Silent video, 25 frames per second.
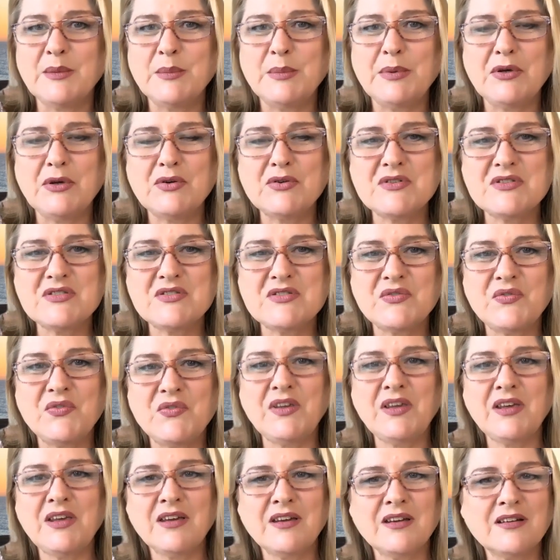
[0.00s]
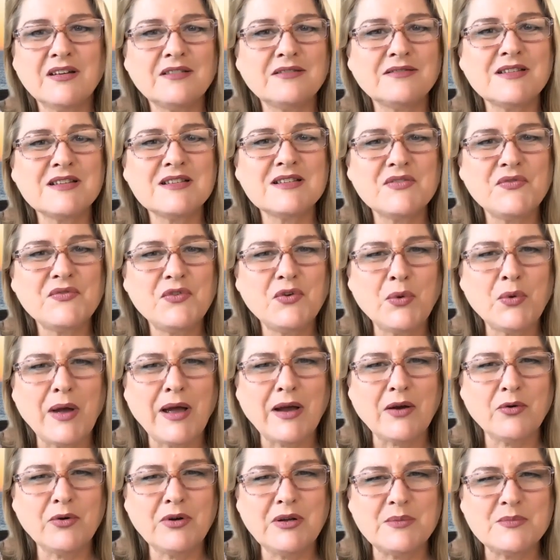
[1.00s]
Because fear, there's a few
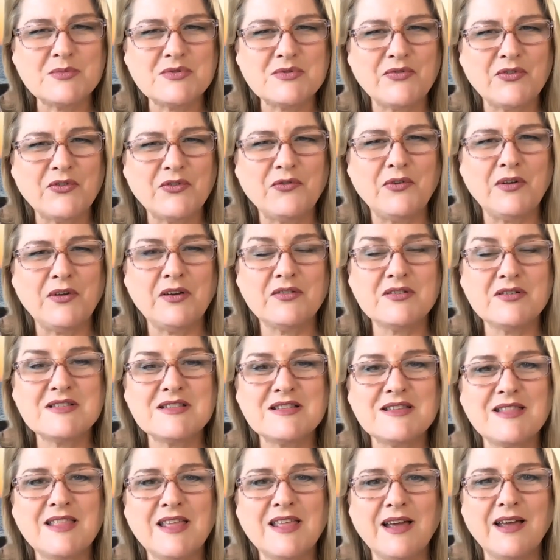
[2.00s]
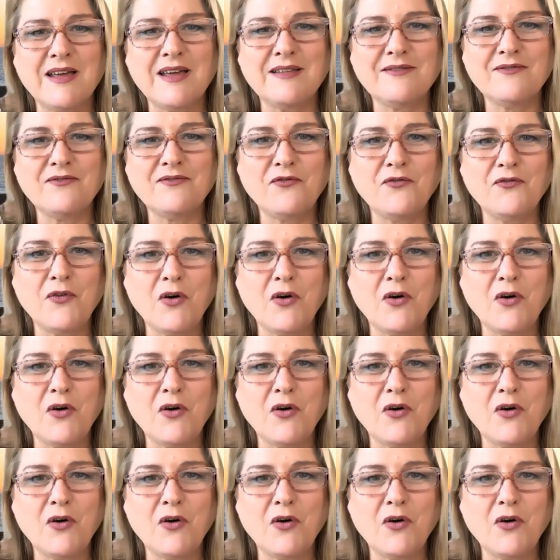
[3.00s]
acronyms for fear, isn't there?